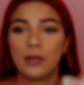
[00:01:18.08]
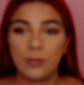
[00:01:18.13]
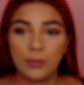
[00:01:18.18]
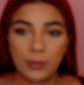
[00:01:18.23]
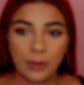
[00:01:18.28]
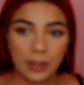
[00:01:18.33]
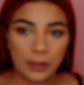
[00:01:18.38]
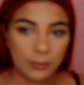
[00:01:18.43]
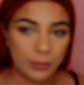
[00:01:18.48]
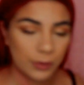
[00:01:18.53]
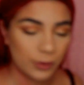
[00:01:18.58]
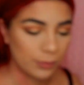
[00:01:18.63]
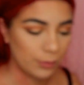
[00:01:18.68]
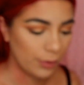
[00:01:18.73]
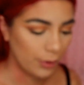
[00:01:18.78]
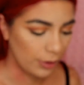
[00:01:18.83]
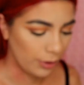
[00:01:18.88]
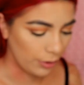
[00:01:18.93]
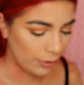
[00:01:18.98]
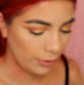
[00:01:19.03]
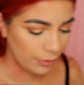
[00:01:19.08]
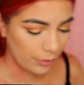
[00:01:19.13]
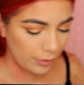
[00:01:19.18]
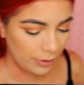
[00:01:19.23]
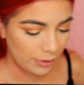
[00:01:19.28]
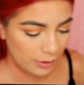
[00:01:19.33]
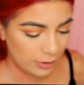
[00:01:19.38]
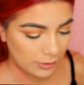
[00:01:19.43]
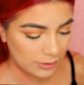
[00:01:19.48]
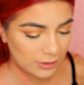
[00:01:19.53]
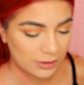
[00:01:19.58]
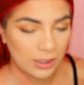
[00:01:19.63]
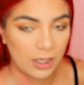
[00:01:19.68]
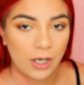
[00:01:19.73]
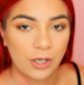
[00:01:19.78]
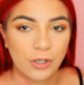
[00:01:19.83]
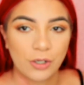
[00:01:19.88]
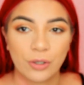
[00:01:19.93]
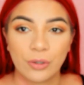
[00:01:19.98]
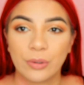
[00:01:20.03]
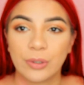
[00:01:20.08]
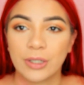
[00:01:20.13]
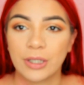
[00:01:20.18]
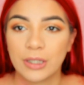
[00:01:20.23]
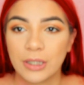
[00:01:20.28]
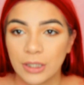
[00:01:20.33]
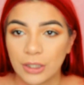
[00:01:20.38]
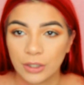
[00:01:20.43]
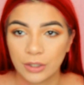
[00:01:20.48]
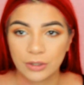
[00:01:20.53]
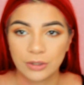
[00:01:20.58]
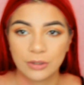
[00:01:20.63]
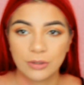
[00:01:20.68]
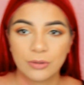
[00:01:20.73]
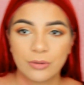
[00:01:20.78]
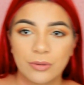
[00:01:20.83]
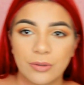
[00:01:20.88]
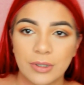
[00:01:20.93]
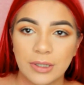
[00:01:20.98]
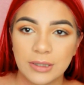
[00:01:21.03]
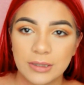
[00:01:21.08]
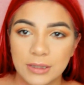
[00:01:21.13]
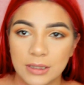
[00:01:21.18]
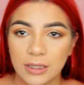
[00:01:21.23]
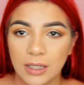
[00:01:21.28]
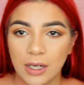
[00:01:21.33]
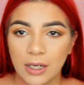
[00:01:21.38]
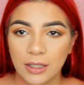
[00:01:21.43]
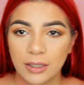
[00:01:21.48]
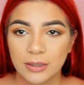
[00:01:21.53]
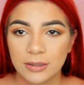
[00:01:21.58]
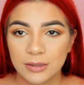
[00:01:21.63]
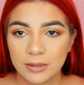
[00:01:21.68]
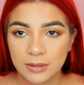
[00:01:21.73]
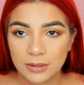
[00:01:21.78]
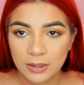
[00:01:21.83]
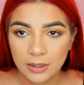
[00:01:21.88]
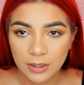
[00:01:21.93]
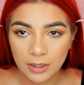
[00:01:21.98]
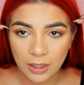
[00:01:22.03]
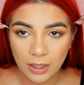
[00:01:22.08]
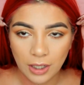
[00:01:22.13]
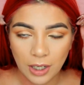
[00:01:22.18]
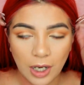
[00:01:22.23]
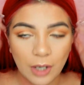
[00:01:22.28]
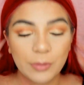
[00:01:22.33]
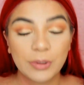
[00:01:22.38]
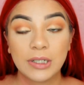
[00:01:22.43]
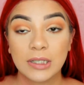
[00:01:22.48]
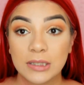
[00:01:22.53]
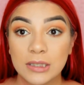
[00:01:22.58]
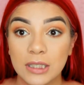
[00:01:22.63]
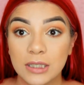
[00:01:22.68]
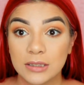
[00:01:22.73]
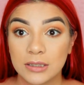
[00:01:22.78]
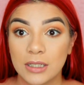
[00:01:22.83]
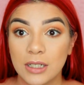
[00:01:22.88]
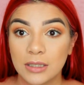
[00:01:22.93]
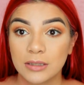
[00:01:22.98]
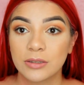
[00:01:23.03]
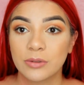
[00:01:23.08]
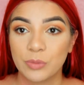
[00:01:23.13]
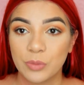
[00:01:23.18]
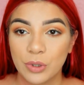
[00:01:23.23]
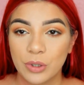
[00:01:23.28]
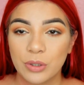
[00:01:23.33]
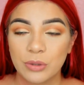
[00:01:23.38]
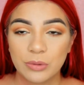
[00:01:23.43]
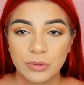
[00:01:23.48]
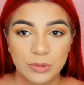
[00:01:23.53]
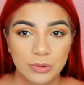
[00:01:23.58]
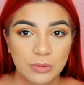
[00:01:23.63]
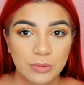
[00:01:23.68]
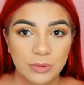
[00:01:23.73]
MacBook Pro. It's not, anything crazy nice. I mean, it's a nice computer.